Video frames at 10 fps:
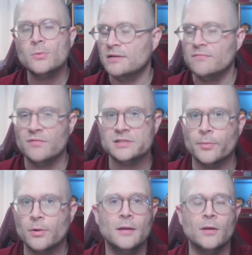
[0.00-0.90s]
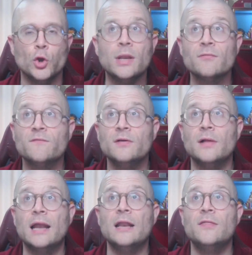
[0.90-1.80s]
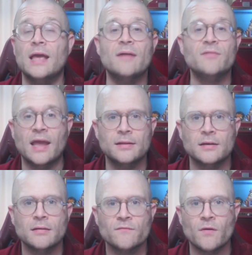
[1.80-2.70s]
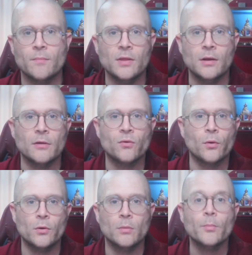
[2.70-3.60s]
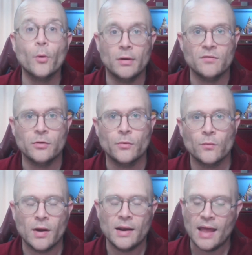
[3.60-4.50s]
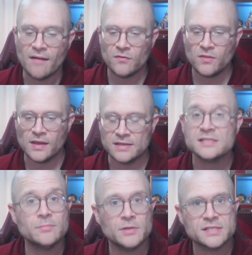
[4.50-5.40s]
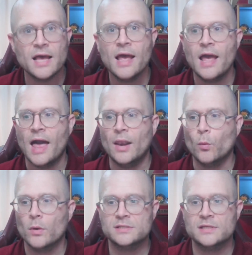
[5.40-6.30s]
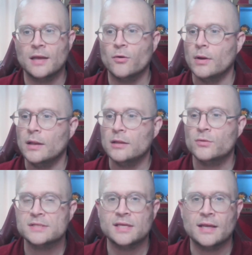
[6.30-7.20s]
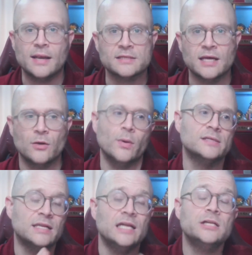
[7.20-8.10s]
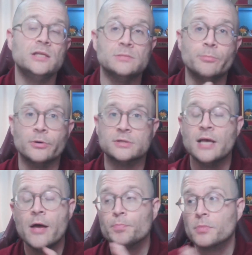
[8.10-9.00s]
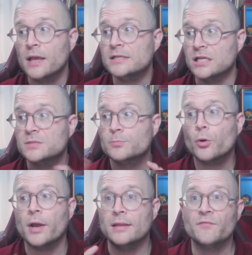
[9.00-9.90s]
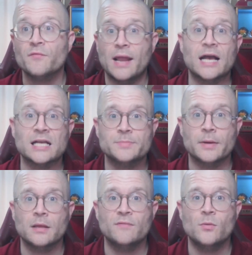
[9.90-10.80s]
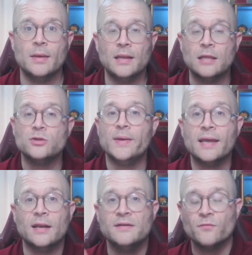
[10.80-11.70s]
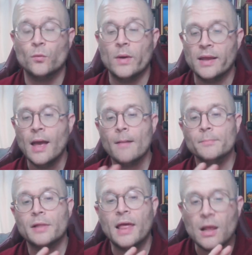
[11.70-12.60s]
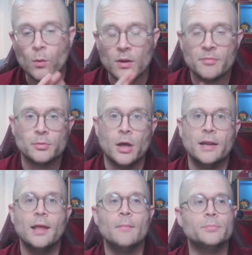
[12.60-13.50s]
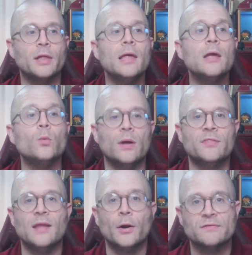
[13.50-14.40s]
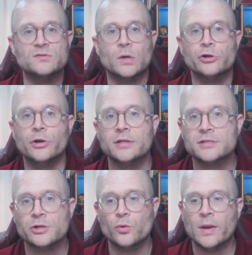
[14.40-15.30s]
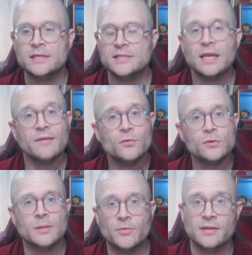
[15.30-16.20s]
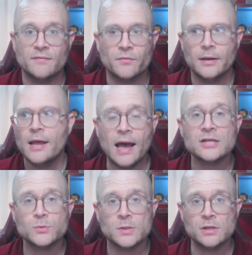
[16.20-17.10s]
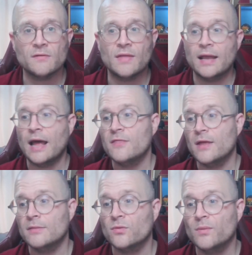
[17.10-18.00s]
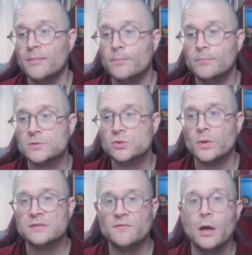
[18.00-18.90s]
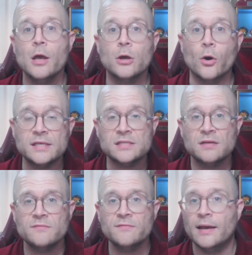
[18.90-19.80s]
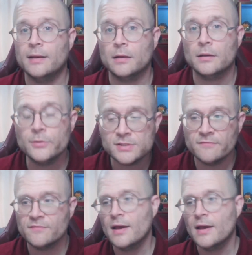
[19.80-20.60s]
invisible. You never feel anything heavy-handed from the authorial point of view, right? Everything is seamless, and it works together in interesting and exciting ways, and each of these books is exploring a different aspect of humanity and doing it in a different way, playing with plot, playing with narrative structure in such a way as to give you something different. As a result of that, I think the three stories feel cohesive and inclusive,